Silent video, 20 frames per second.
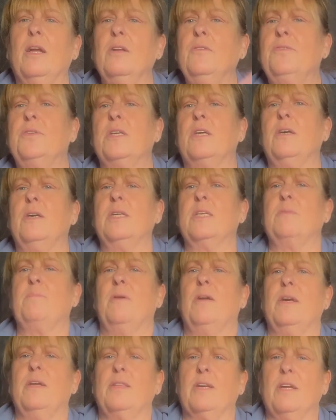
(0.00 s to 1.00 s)
love to go
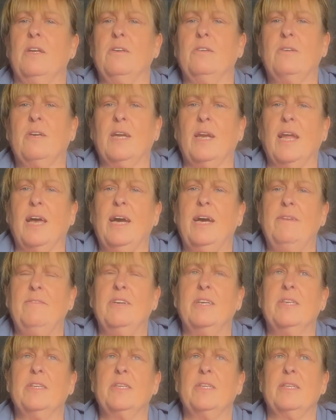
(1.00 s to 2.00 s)
explore the local
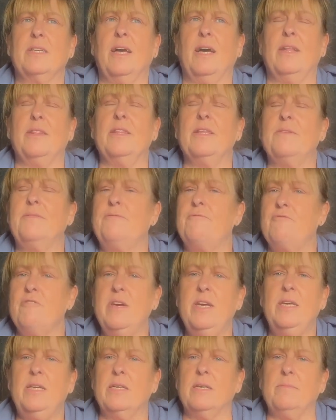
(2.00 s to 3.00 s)
areas, and the
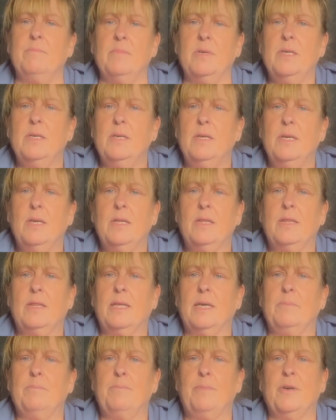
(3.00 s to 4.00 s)
freedom
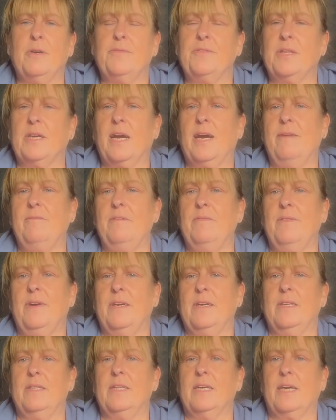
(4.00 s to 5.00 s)
that both the
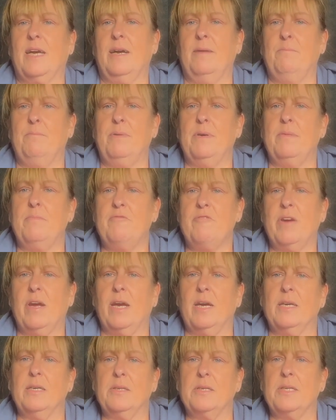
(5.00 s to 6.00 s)
caravan and the camper
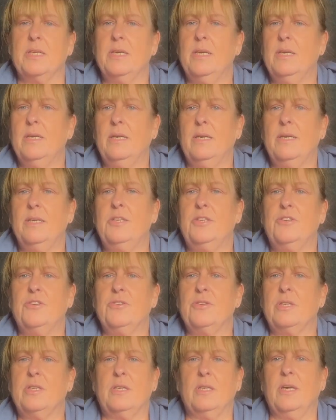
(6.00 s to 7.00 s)
bring us is
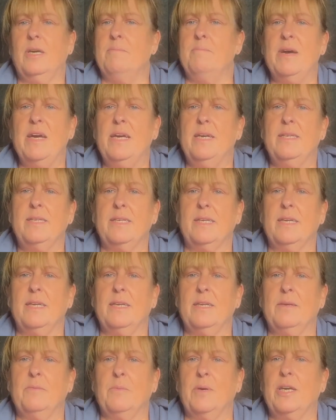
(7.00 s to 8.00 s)
just
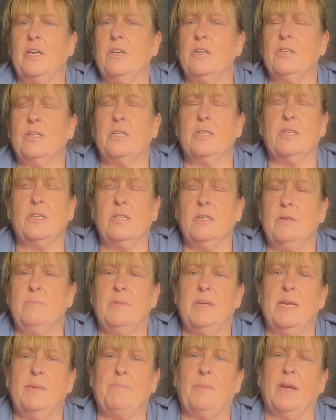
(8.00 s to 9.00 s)
amazing. We go to so
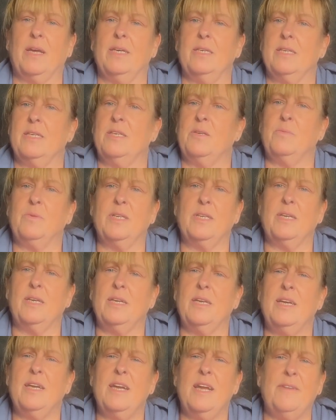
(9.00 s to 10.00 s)
many places we'd have
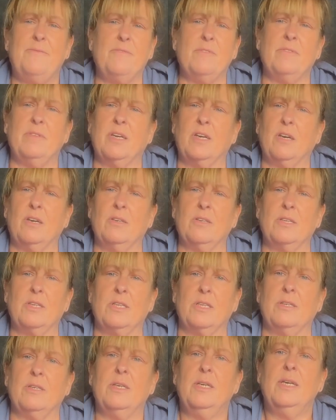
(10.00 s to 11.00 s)
never have gone
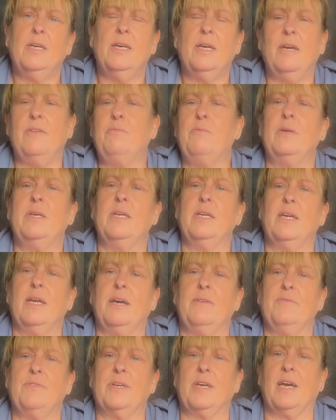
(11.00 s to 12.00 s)
to if we didn't
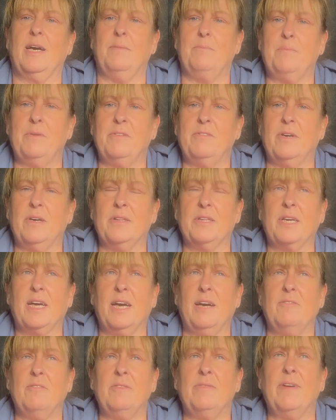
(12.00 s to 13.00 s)
have the camper or the
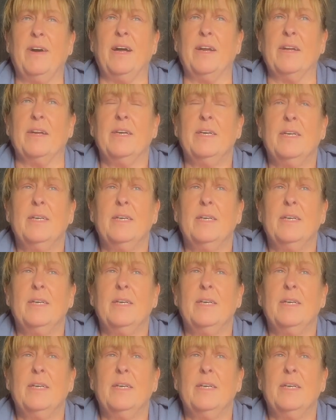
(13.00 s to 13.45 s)
caravan.